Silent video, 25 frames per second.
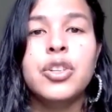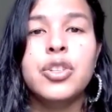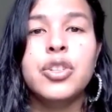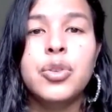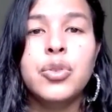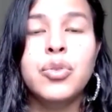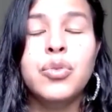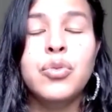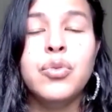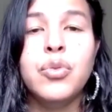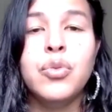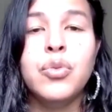
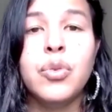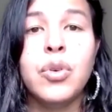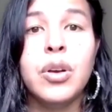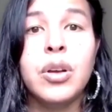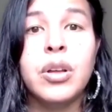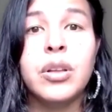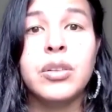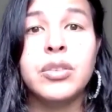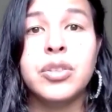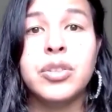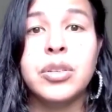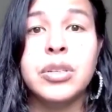to
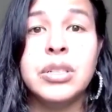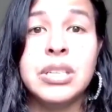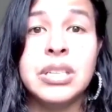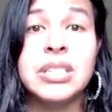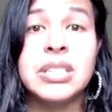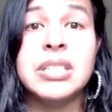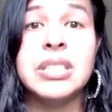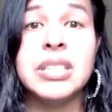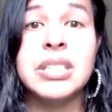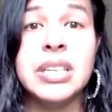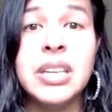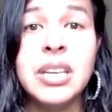
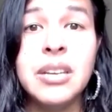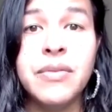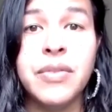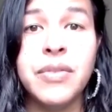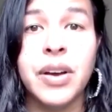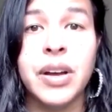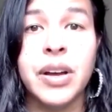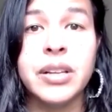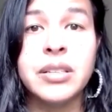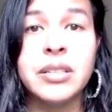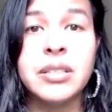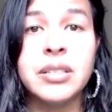deceive
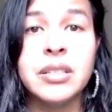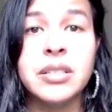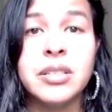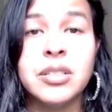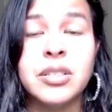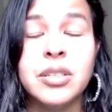us,